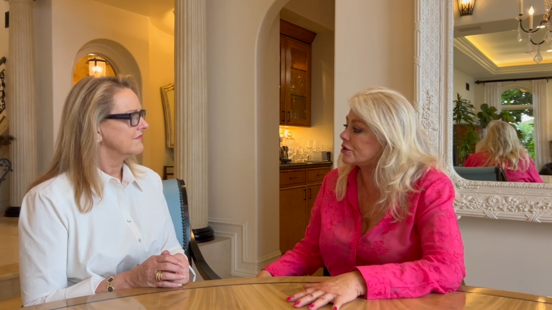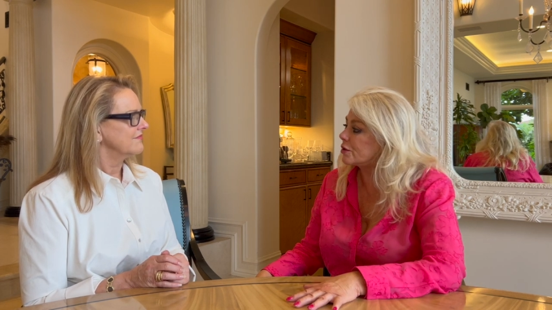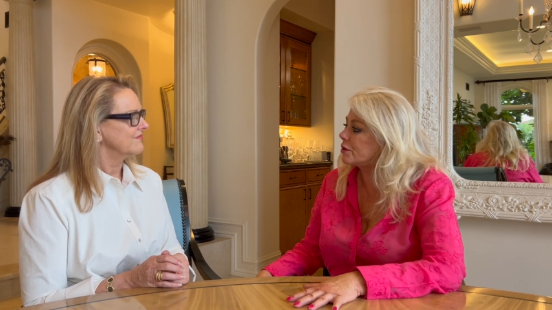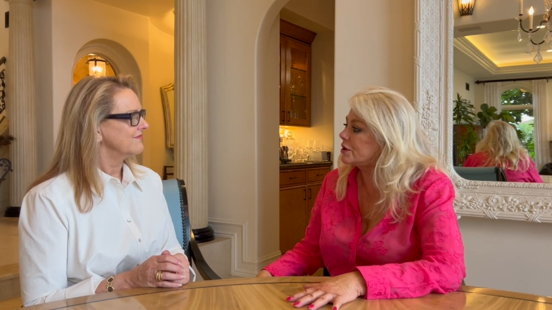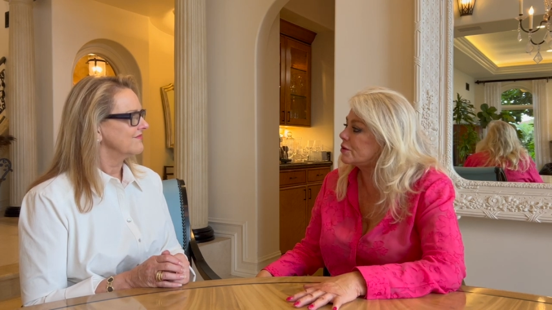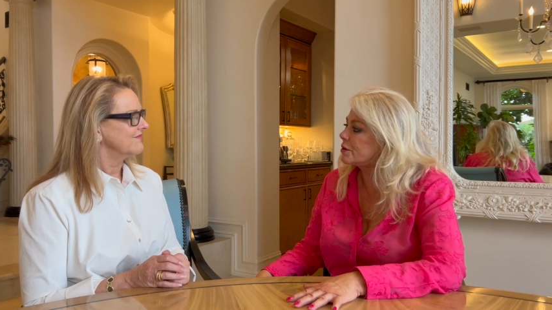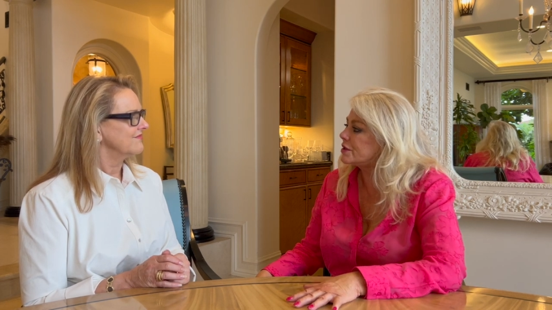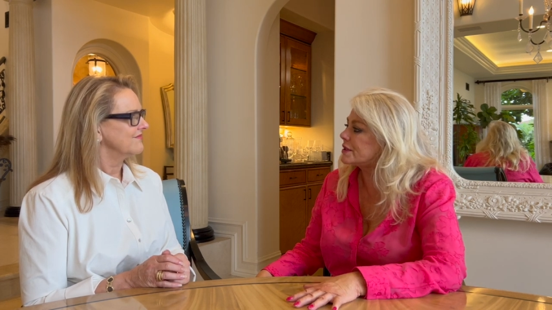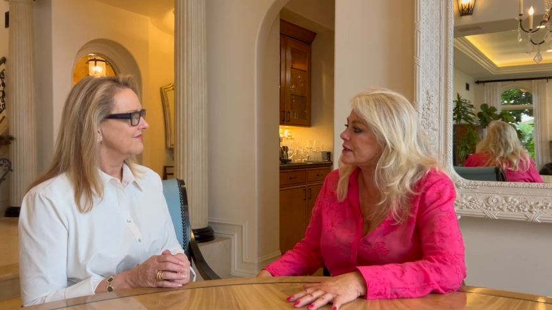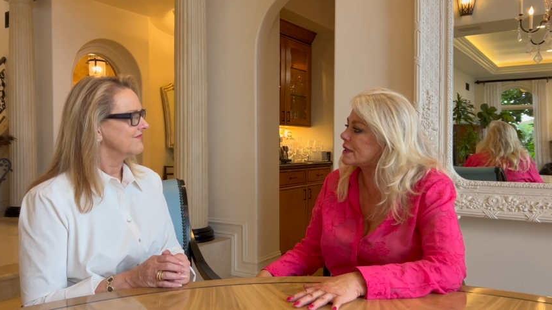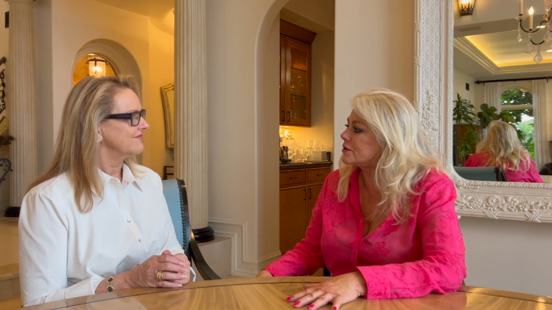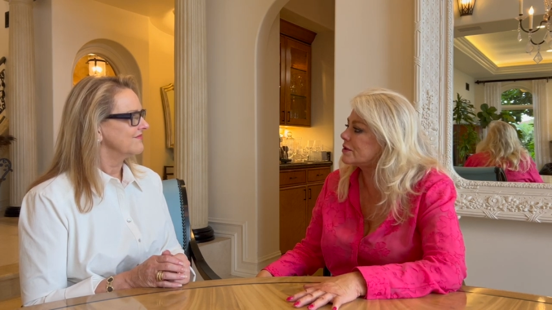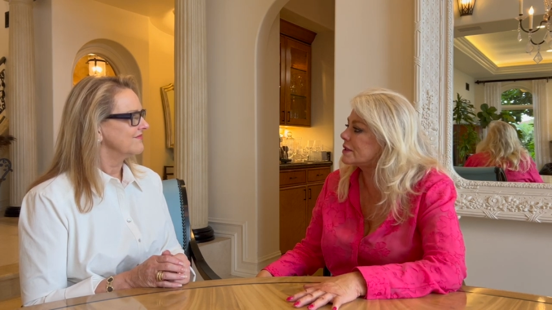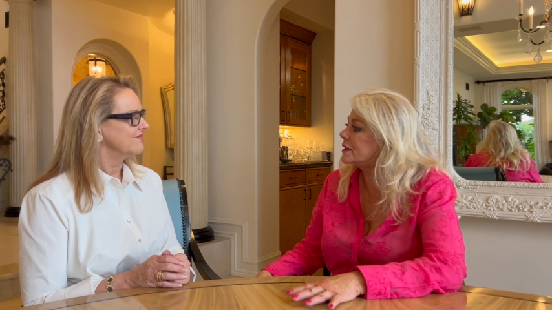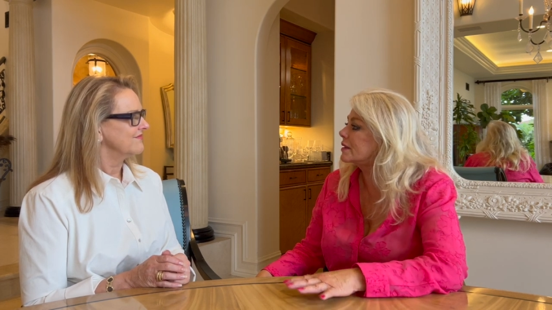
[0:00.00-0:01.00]
Speaker 1: Jewish, which is
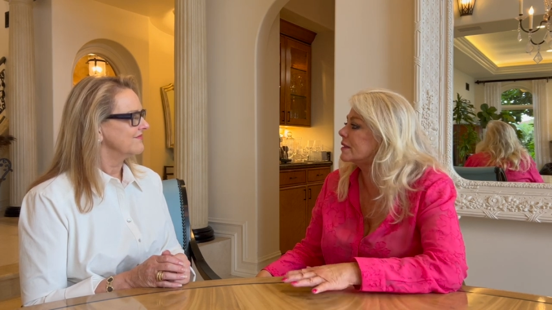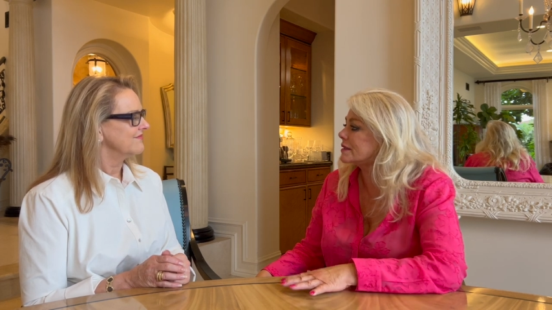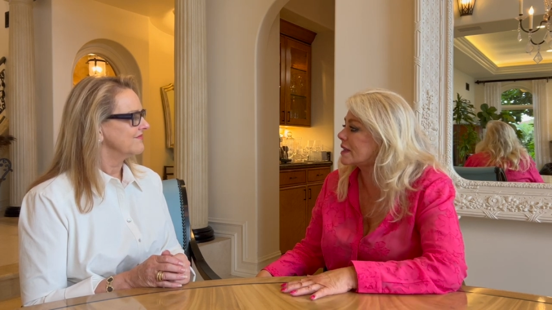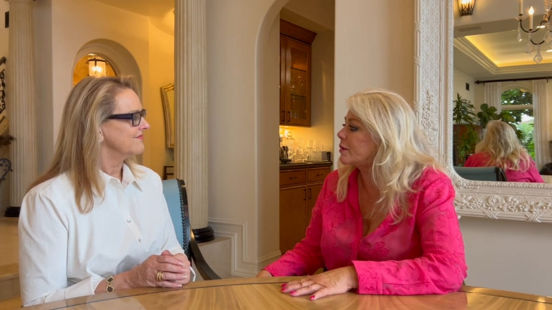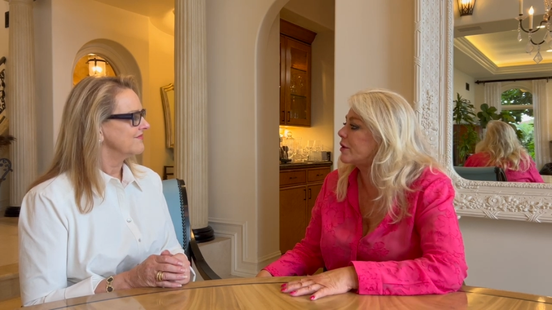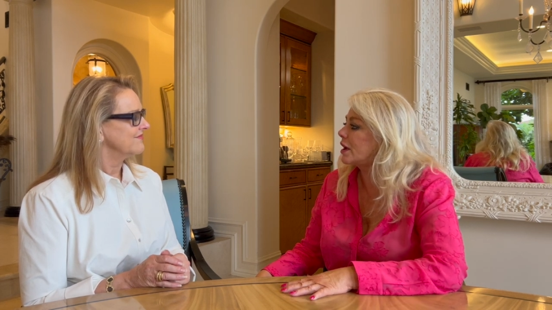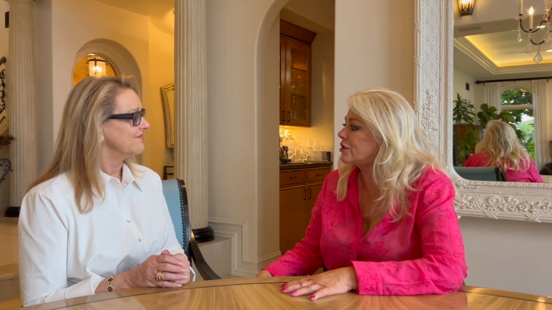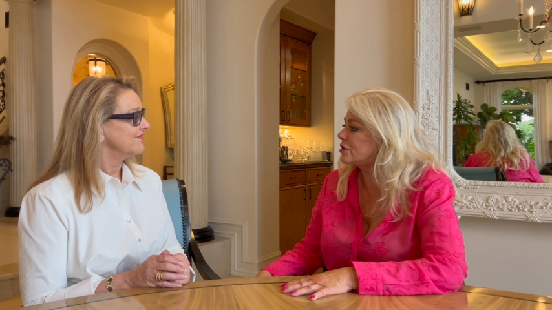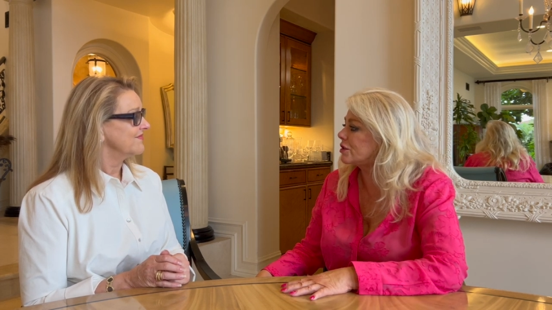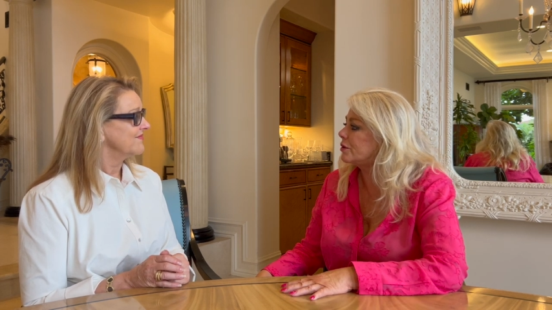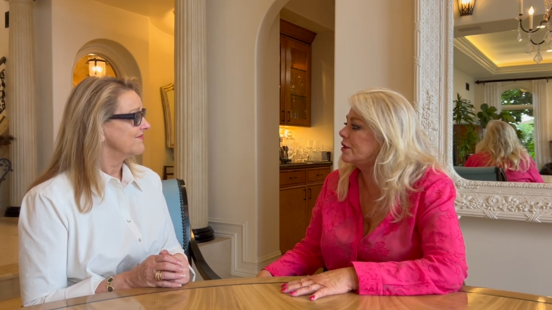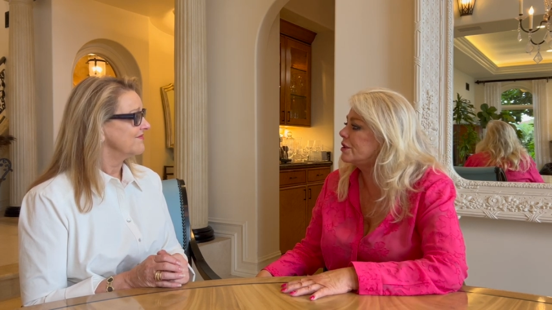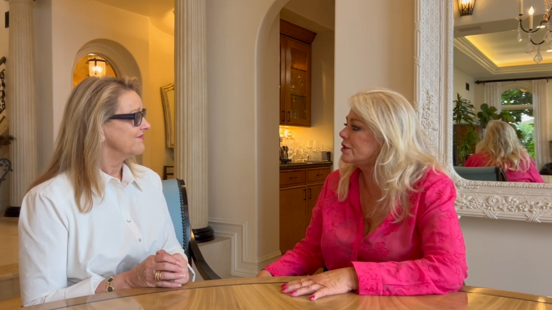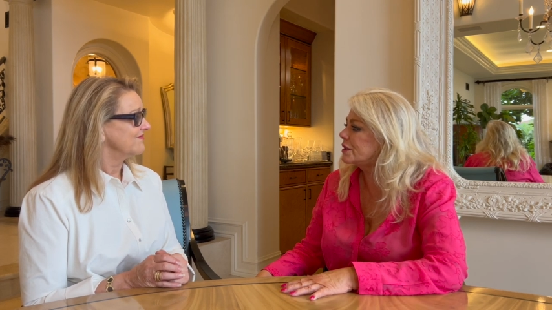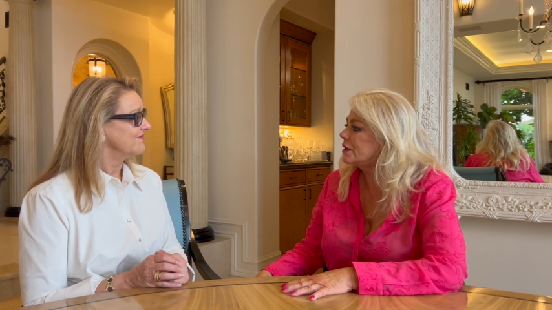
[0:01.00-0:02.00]
interesting because I'm not
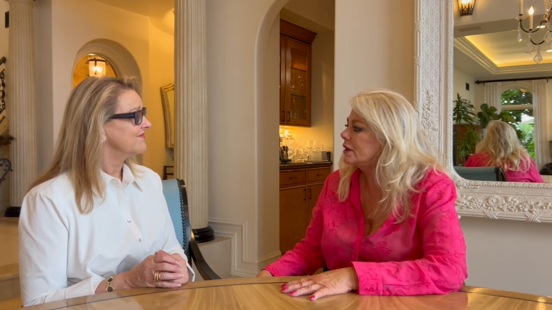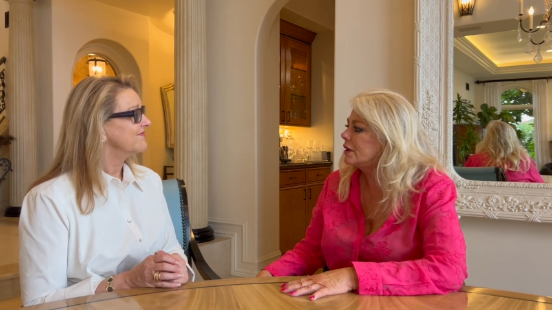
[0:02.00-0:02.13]
Jewish.